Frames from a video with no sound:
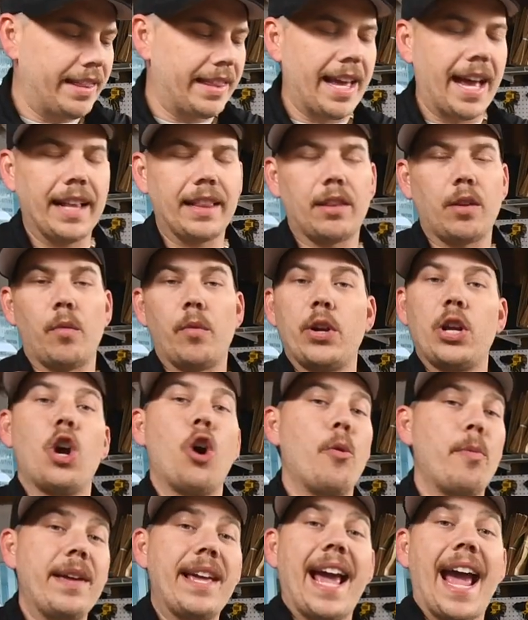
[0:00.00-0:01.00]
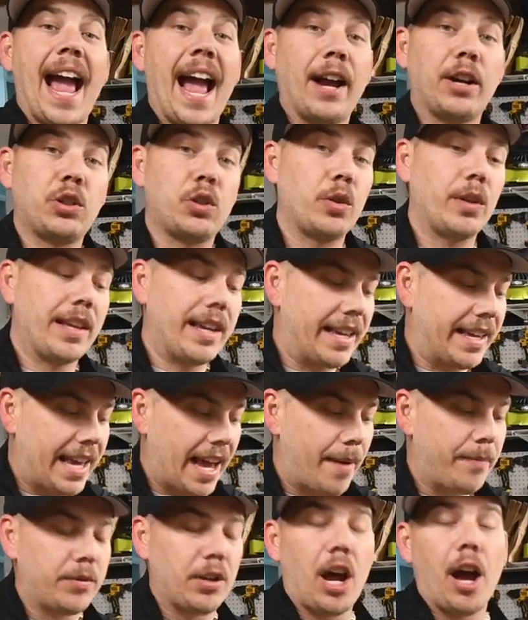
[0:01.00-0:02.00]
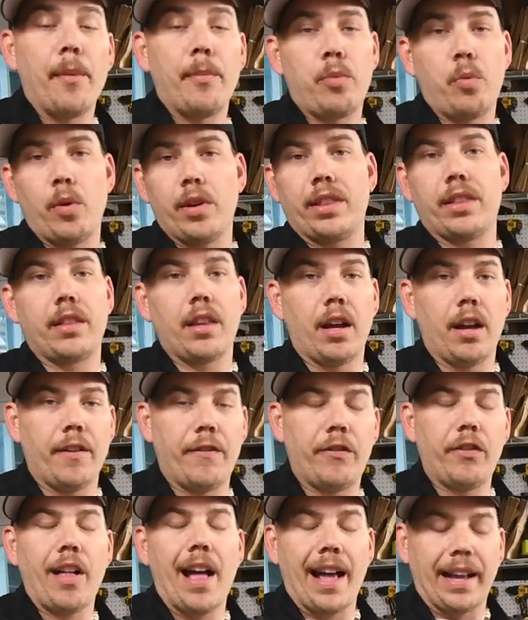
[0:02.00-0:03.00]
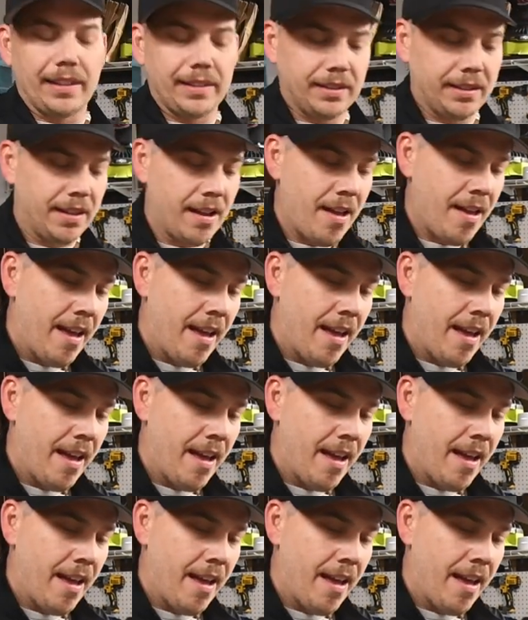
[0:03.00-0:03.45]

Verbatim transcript: that the Ryobi actually kept up with the Flex.